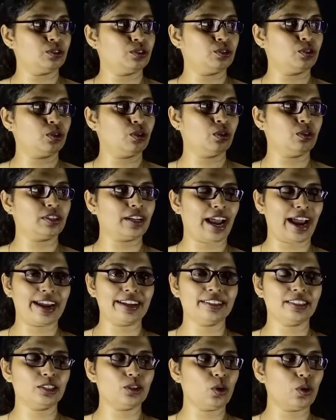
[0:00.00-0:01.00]
So write
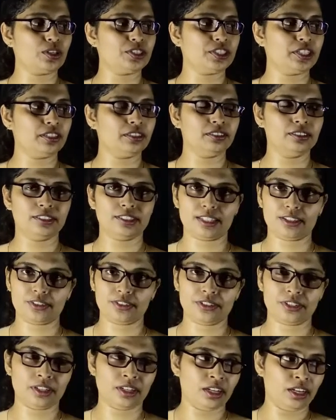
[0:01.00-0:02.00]
the quotient
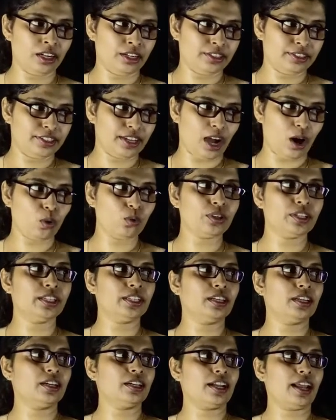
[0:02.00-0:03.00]
just down
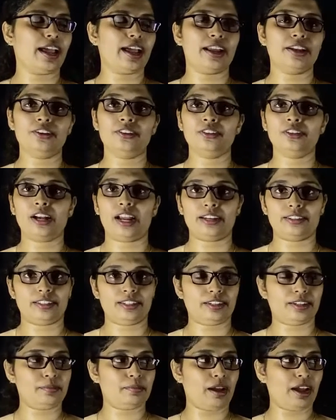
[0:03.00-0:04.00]
here and write the
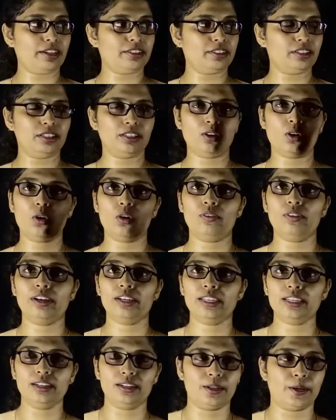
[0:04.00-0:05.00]
remainder over
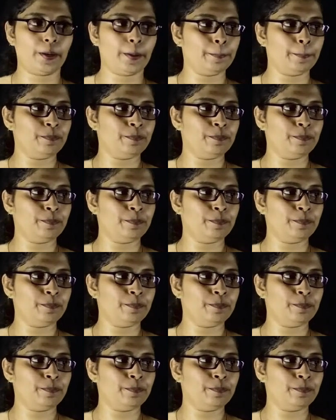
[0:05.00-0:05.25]
here.